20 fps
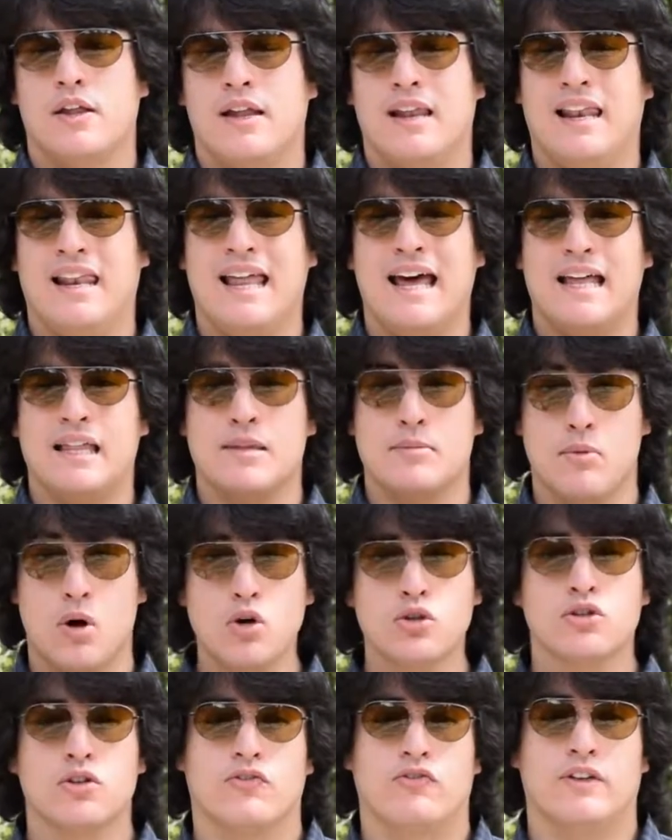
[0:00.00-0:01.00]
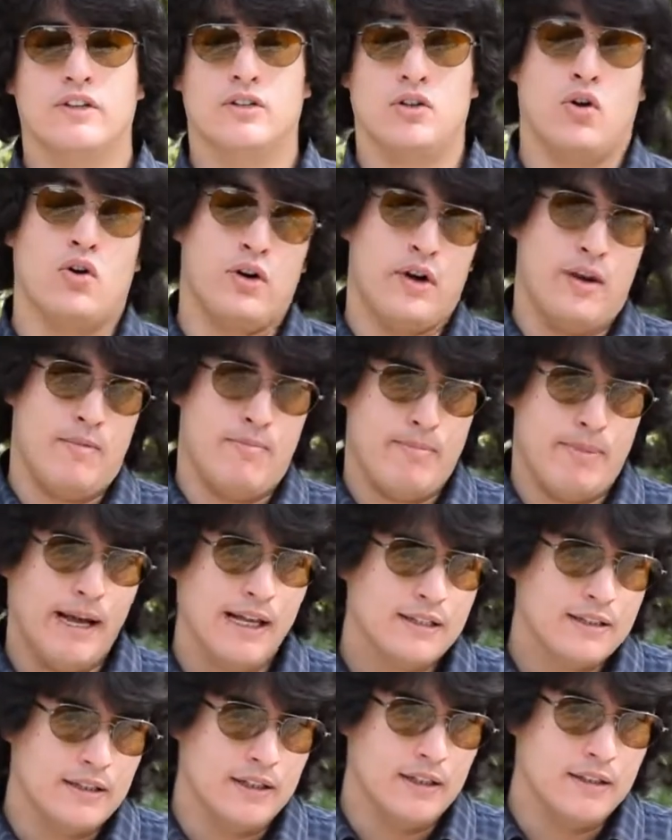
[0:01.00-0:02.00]
lend most of it or
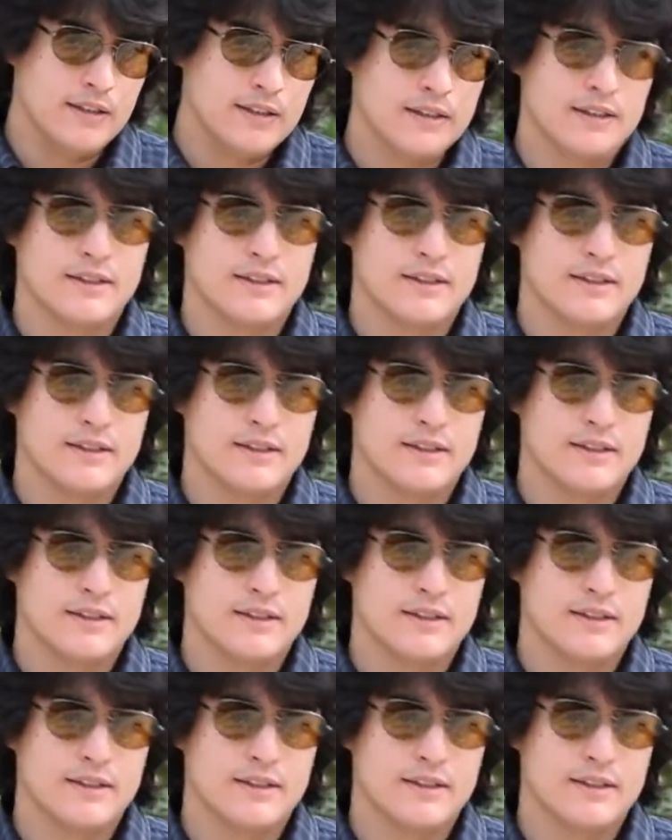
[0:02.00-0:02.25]
invest it